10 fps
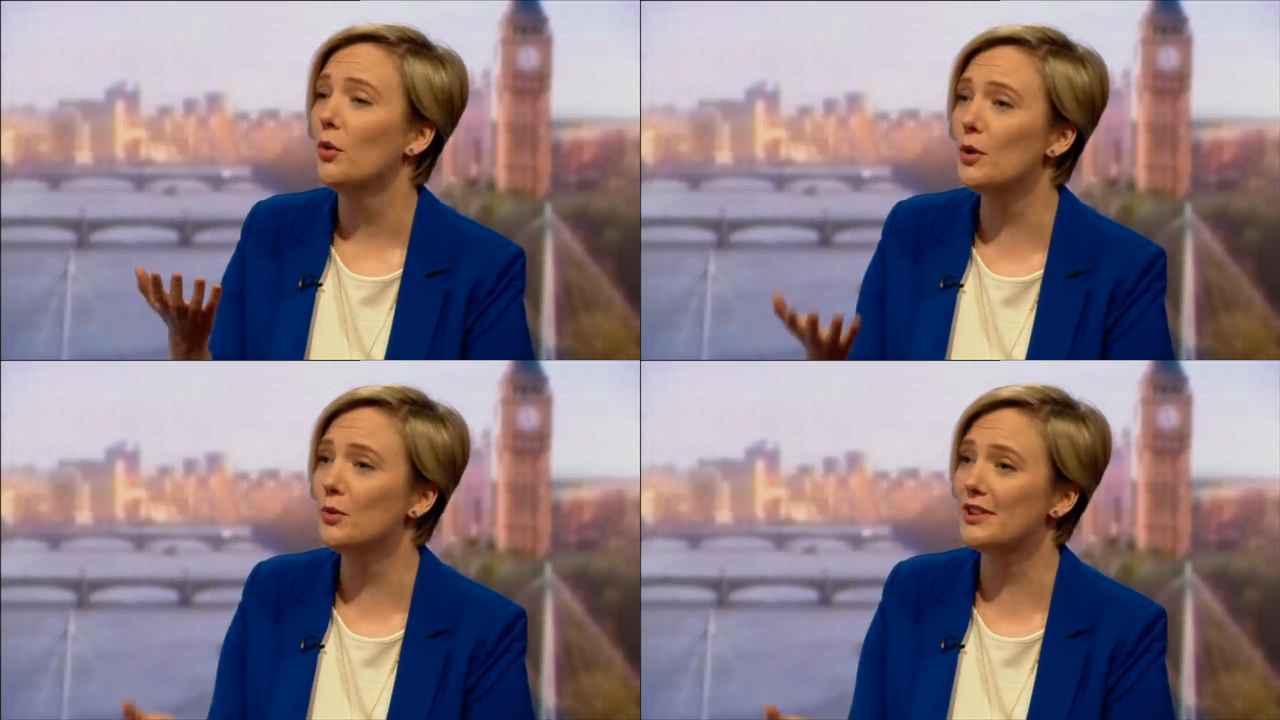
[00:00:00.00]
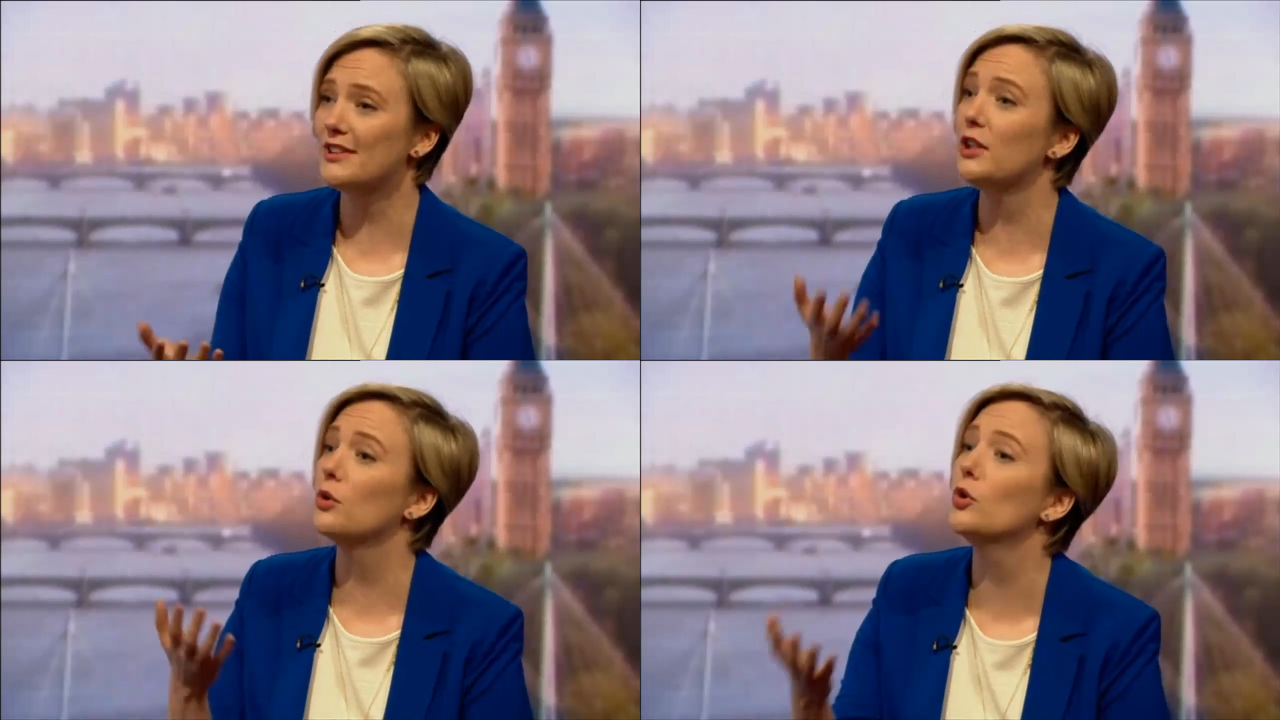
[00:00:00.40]
we want to
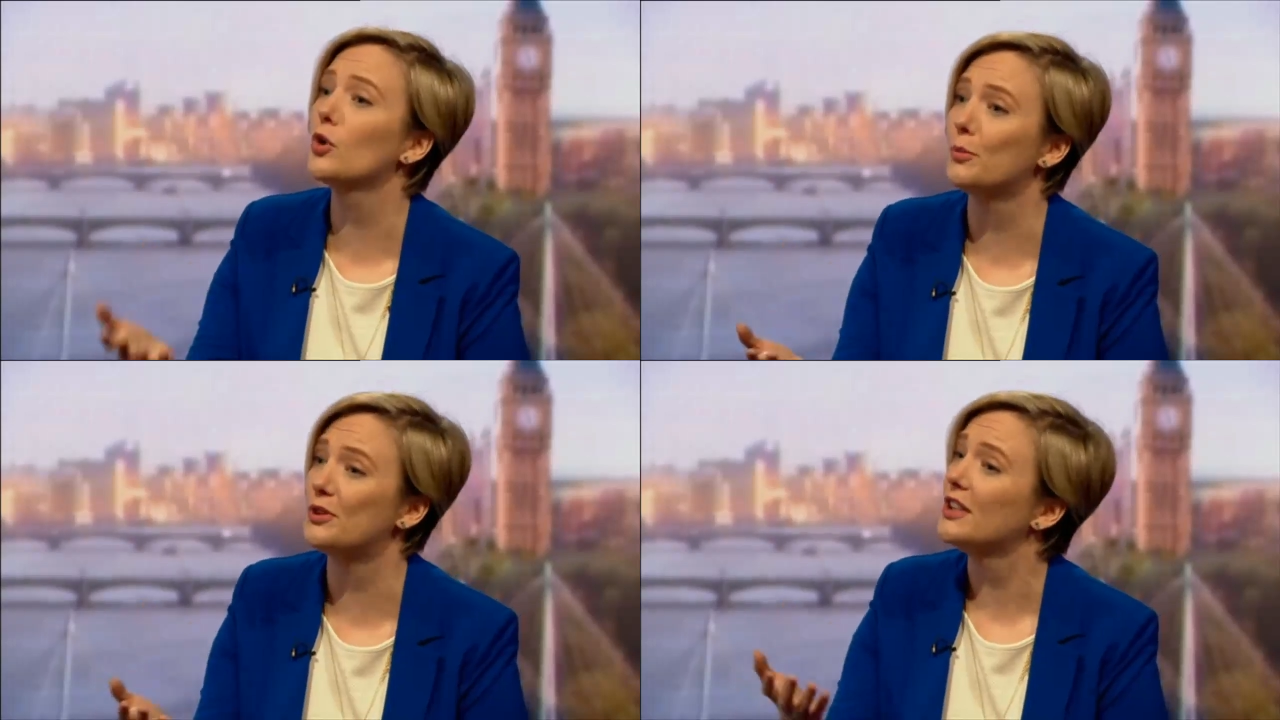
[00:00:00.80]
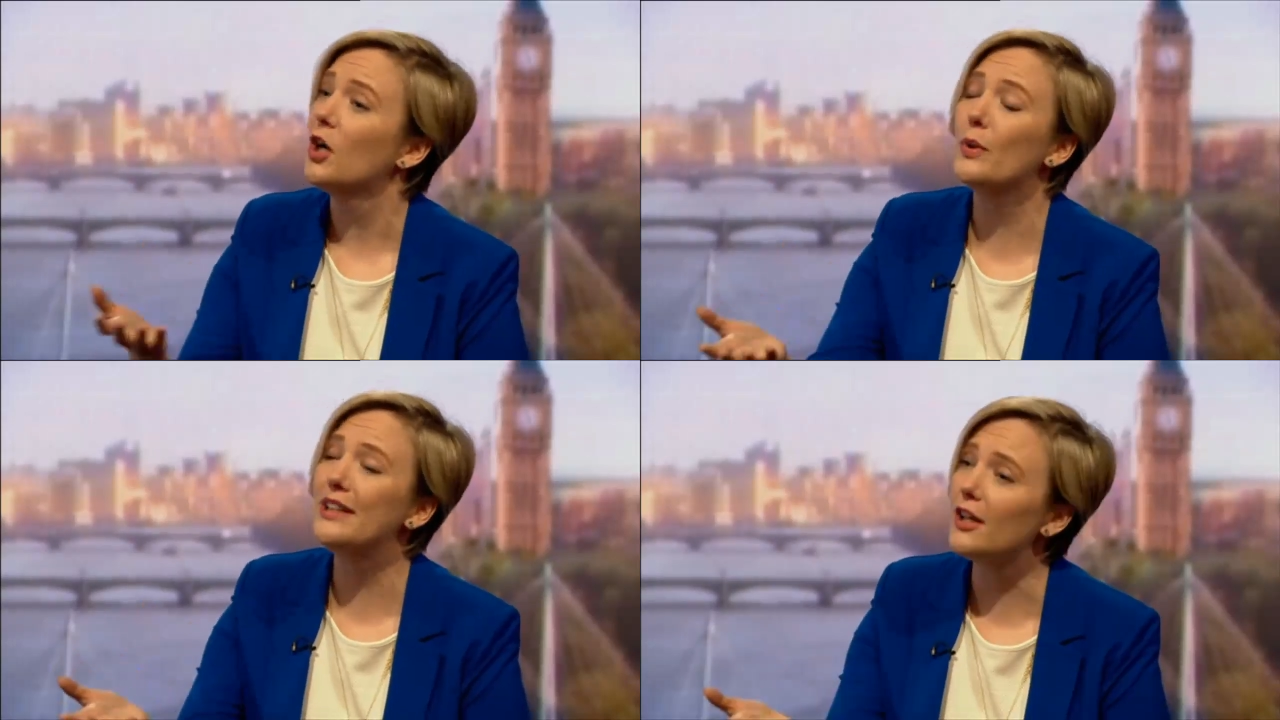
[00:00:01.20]
see all options.
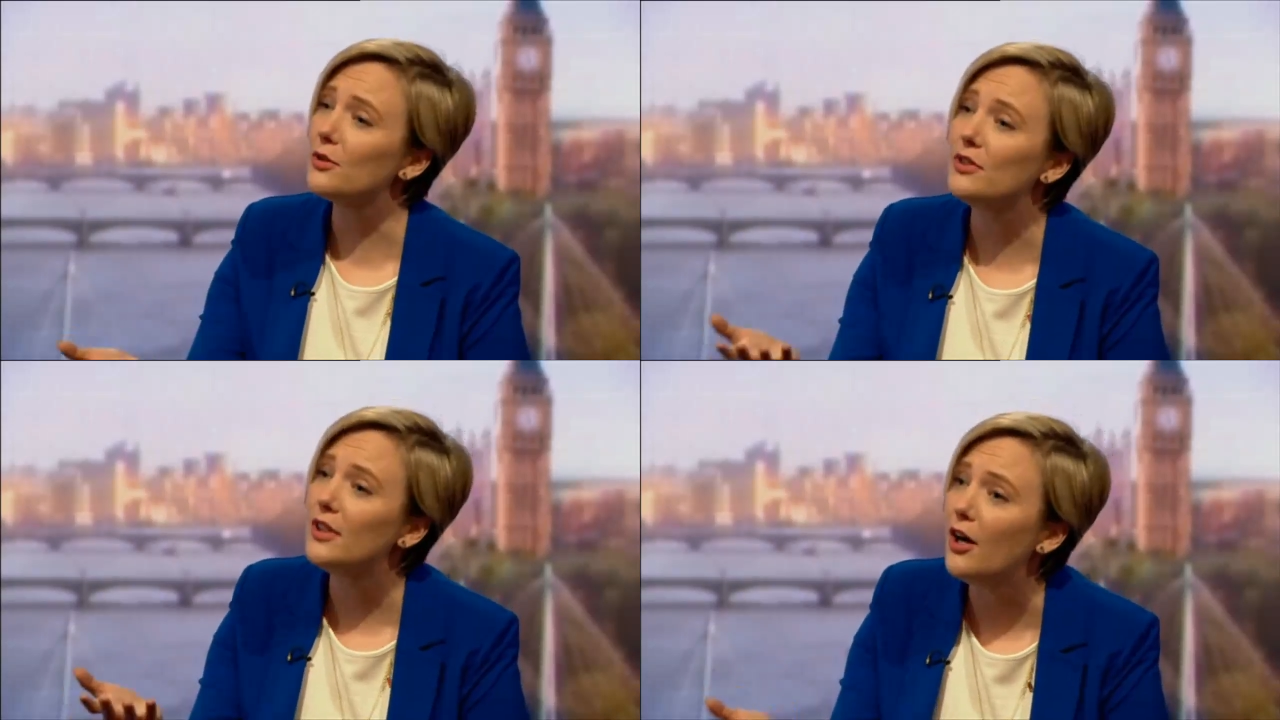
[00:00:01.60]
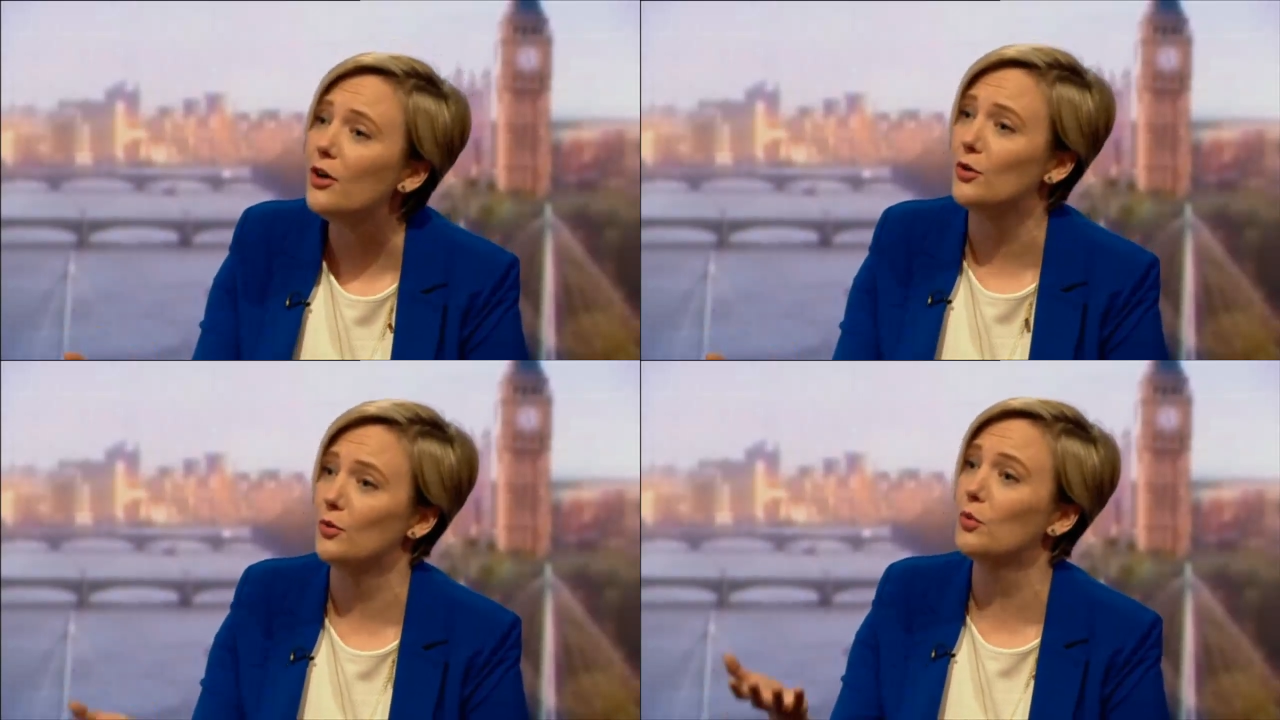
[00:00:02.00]
We don't
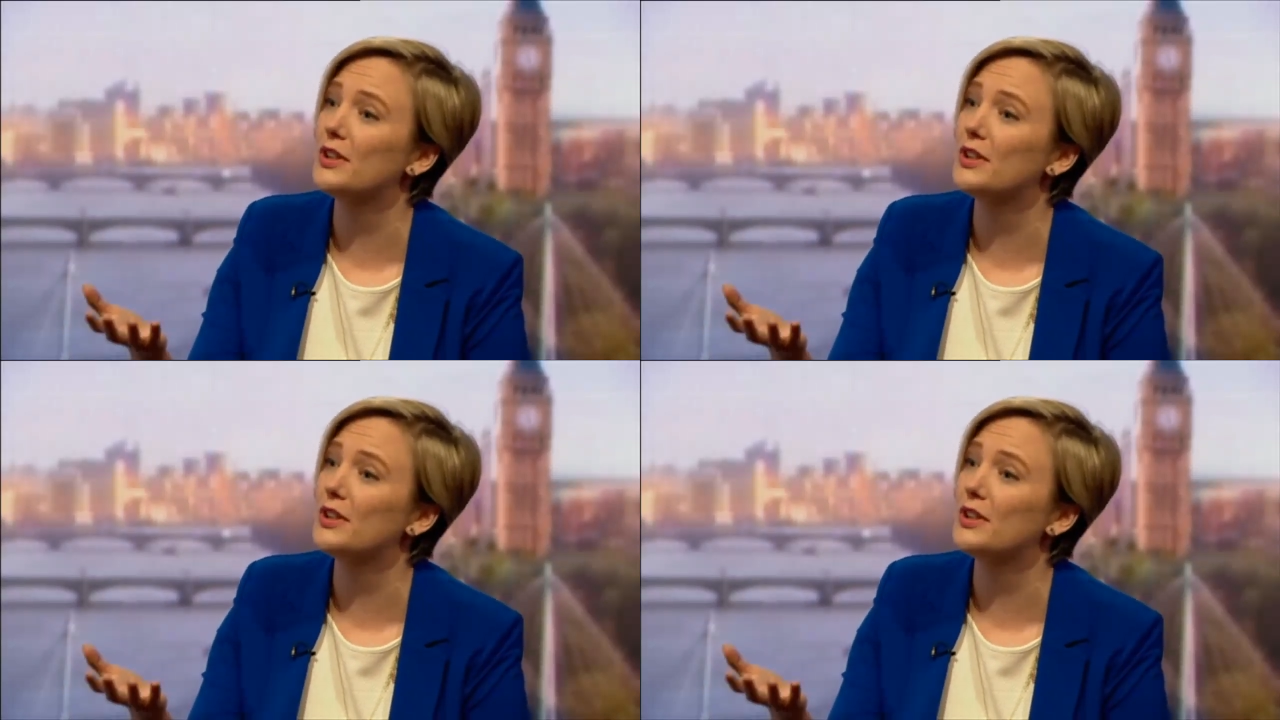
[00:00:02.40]
know you you